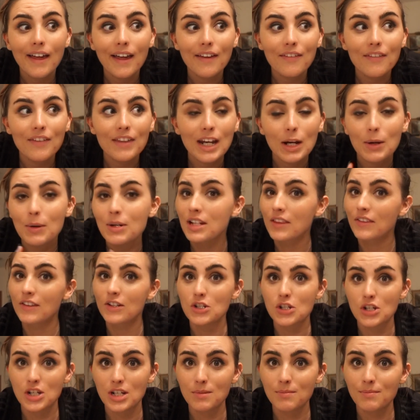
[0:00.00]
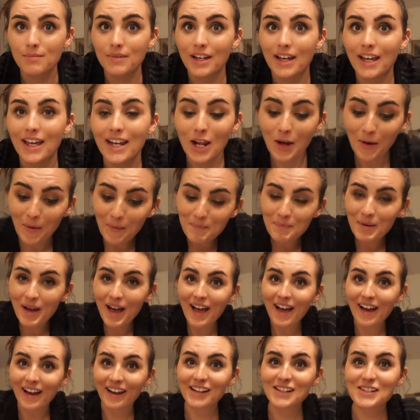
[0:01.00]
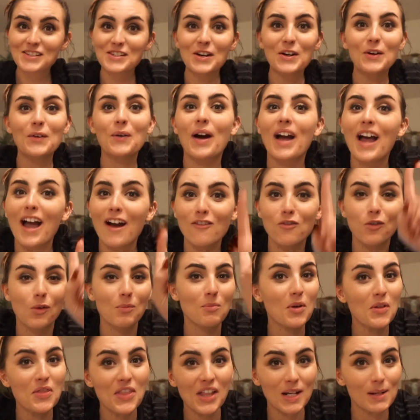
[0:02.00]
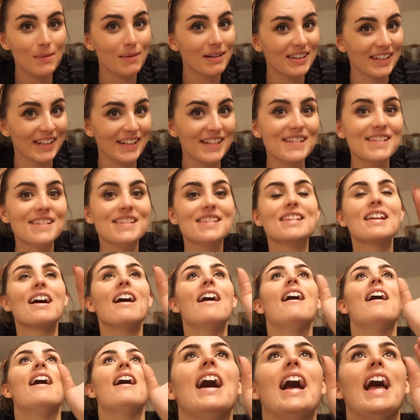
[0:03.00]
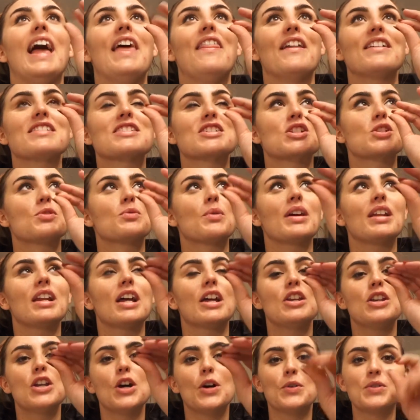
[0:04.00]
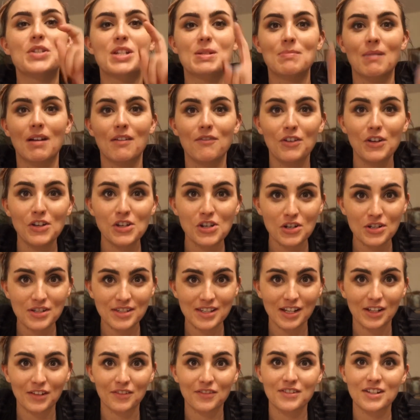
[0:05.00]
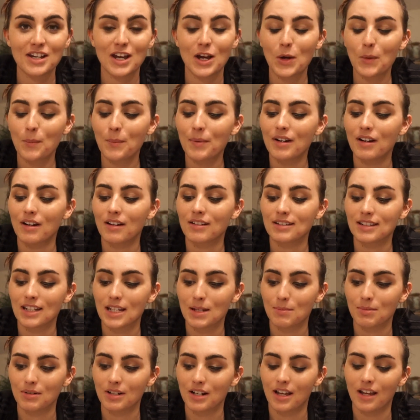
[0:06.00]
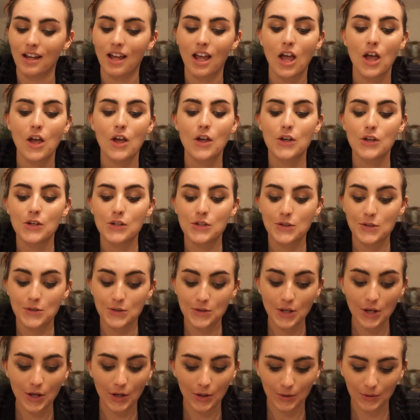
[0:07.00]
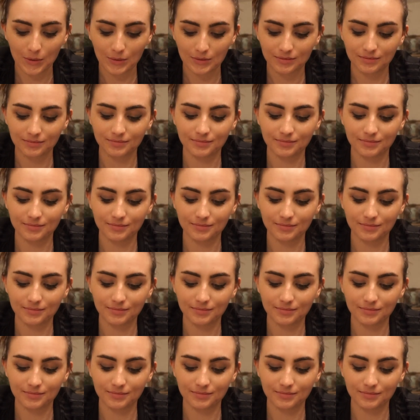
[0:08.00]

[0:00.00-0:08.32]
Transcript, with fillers: and then I went to the gym, and now I'm back. So I have one more thing on my list, and that's to write a note to my future self to open on Labor Day. So,